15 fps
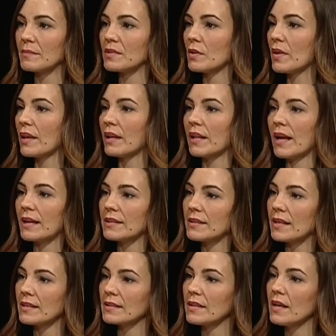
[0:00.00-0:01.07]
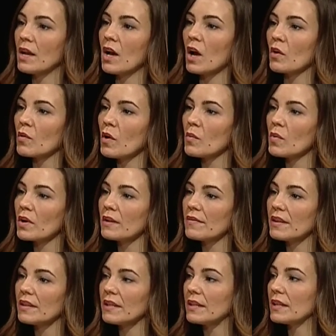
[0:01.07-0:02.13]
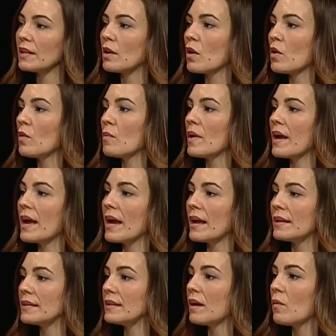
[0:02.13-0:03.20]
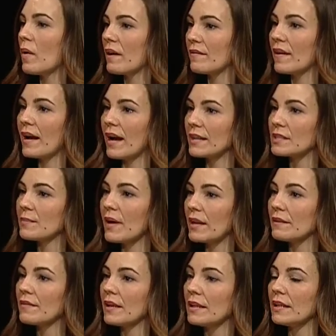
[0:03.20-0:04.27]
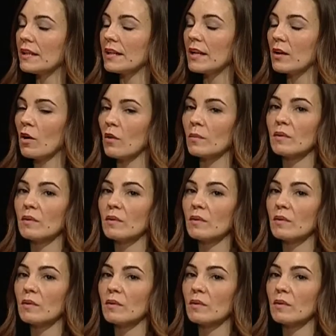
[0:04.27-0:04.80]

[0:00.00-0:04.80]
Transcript: So they can access a Chromebook if they need it at home and a Wi-Fi hotspot if they need it at home.